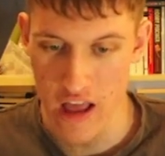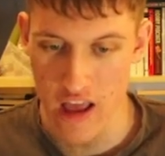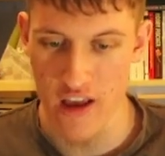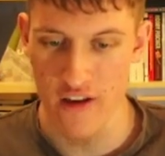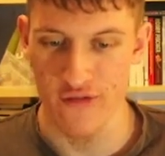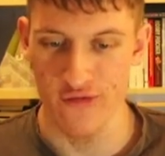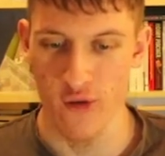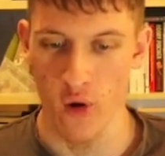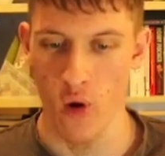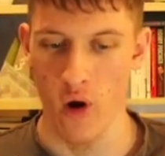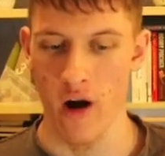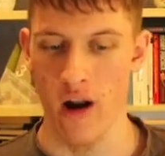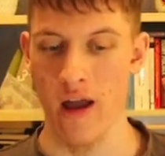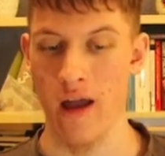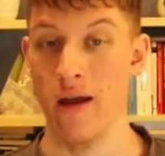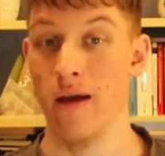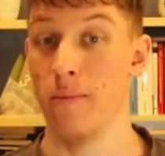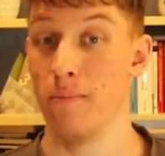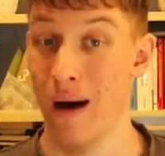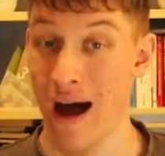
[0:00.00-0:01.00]
E4
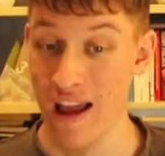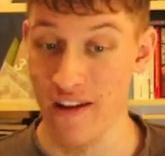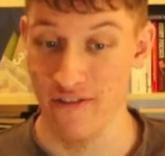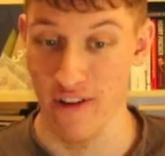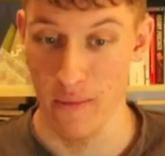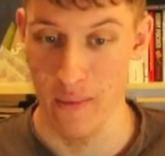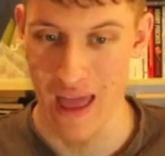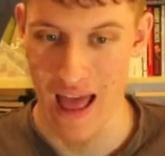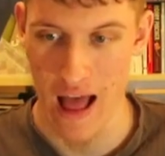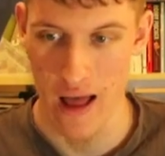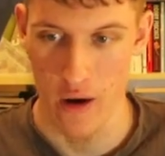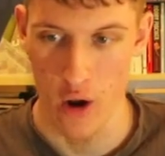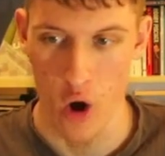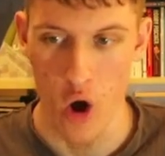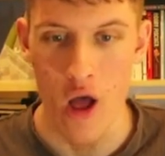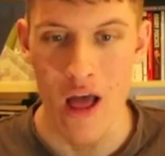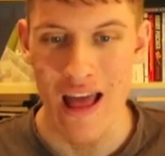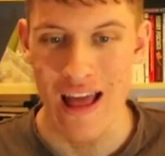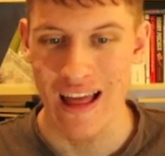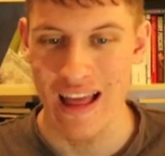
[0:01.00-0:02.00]
by
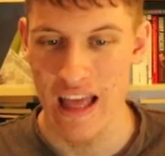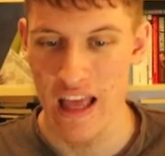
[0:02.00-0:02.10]
Fabiano,